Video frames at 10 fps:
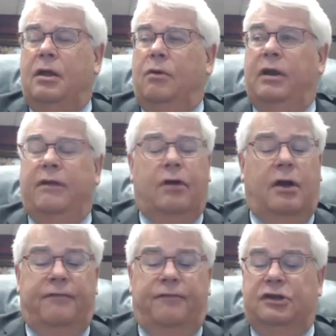Whenever
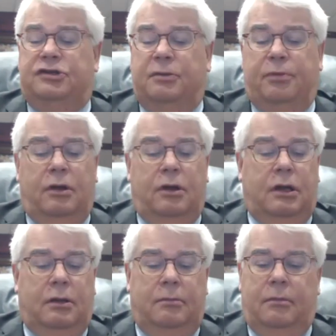I finish a book,
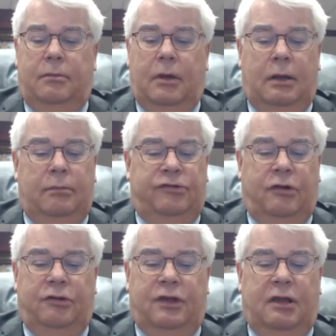I
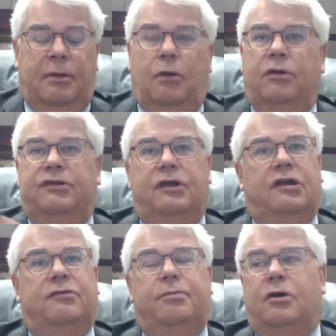start thinking about what's the
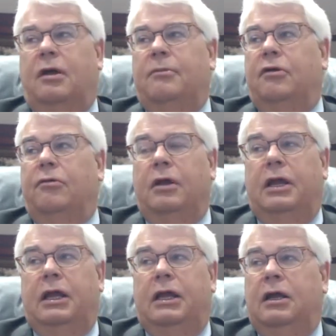next book I'm going to
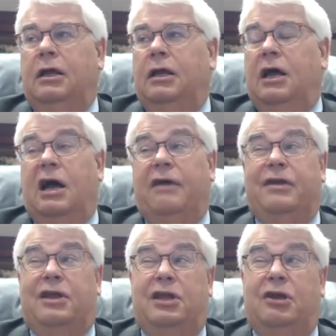read. I have
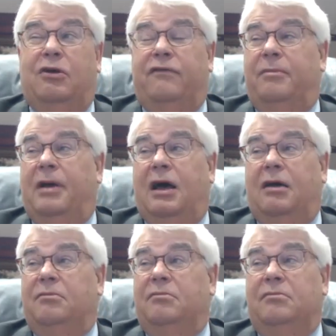a queue of
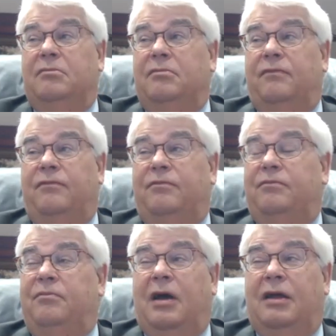about,
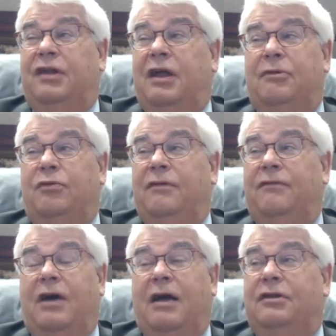I'd say, between
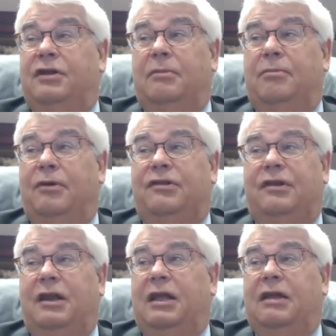5 and 10 books at
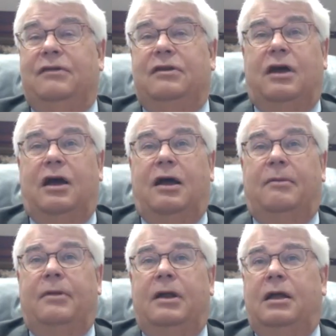any given
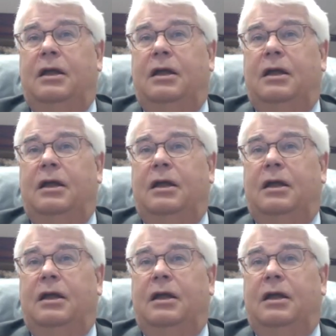time.